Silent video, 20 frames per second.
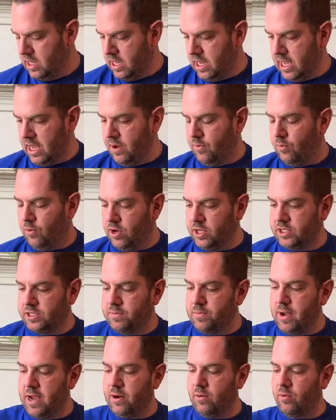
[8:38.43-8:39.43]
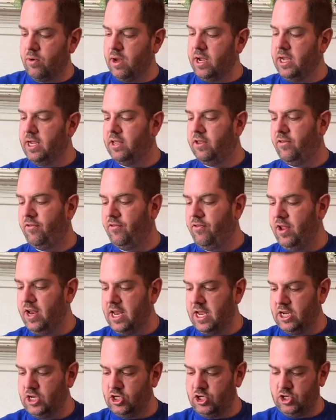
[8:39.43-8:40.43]
And once my ring is
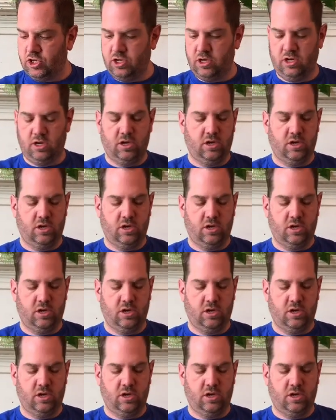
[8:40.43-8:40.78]
finished,